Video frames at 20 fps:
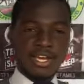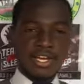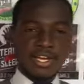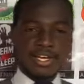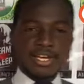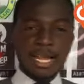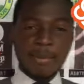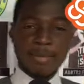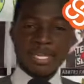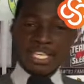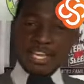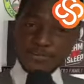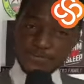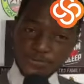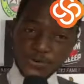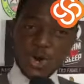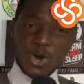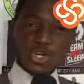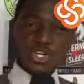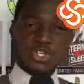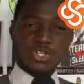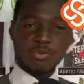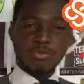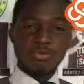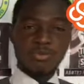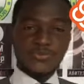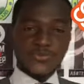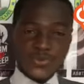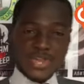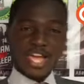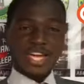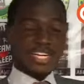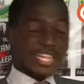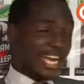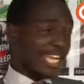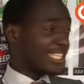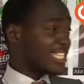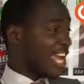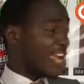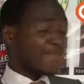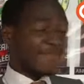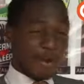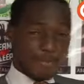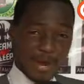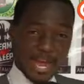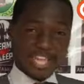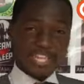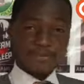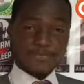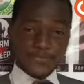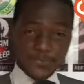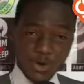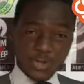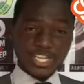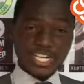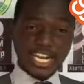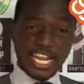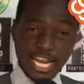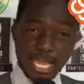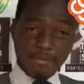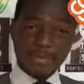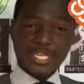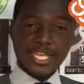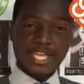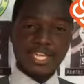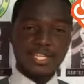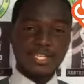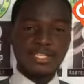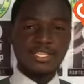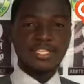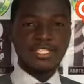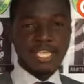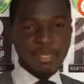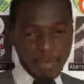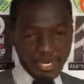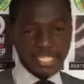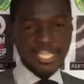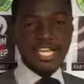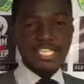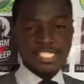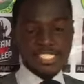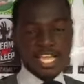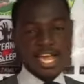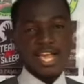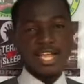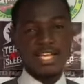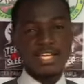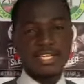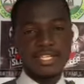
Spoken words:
na me ye fraud me free akra taifa ba ye fraud na me ye benye ska